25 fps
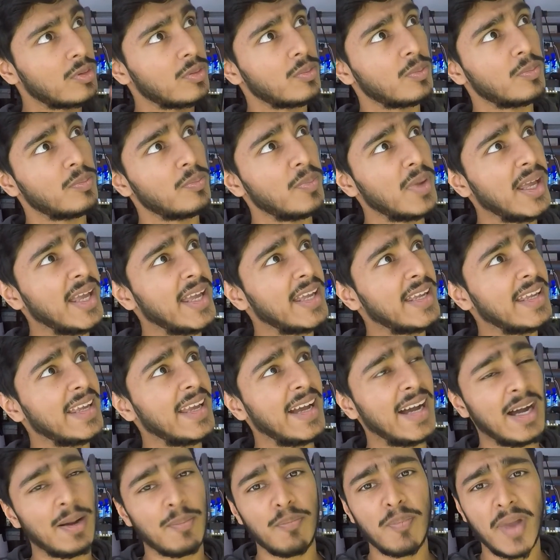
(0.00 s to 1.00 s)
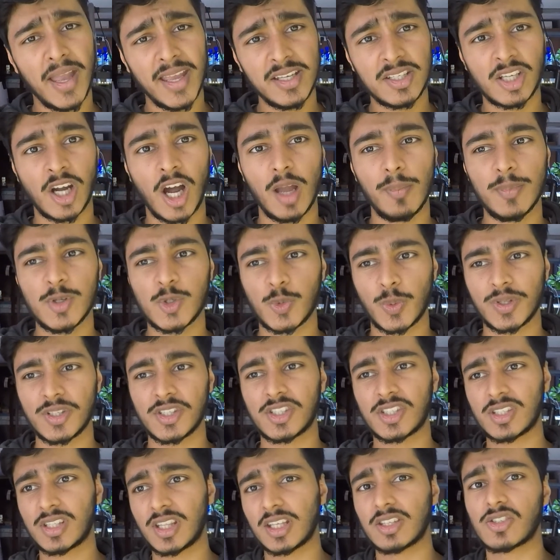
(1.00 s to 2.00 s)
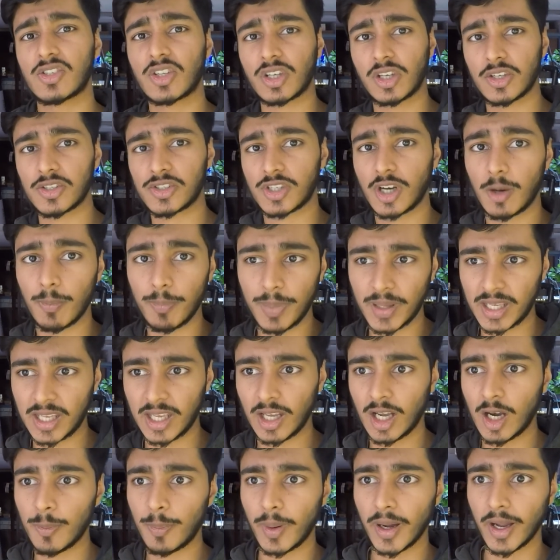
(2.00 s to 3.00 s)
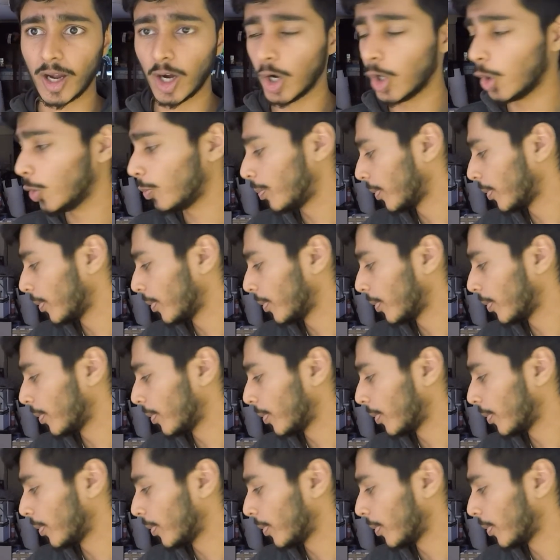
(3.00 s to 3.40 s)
May. Yeah, May time is when things are going to start picking up, I hope.